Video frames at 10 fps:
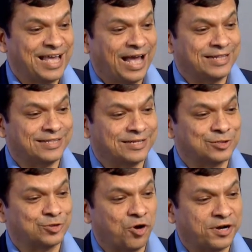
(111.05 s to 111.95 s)
and does
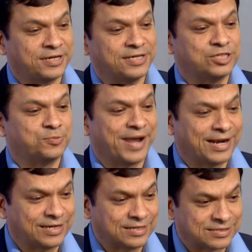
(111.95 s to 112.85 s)
not reach
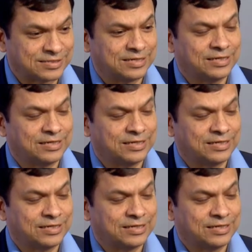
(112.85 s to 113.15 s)
practice.